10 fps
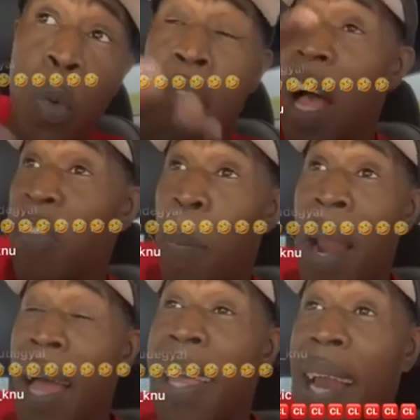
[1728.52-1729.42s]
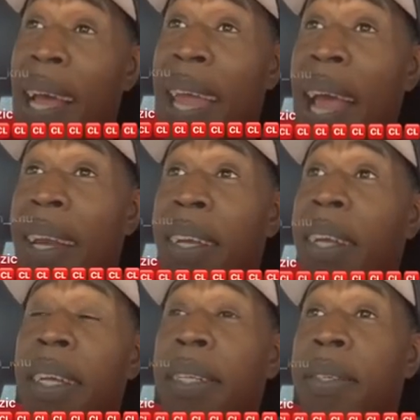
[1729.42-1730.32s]
we now have no black gal again.
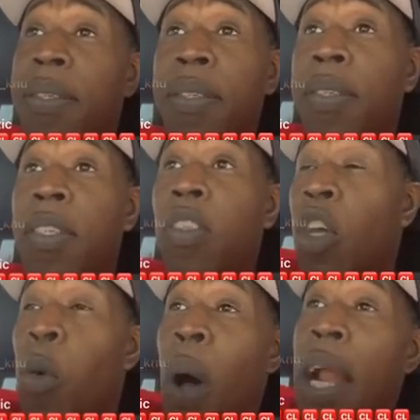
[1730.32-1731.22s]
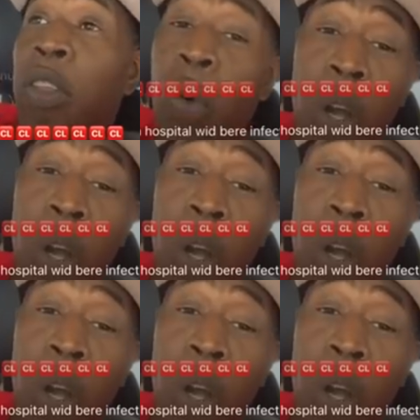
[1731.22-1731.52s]
So the one and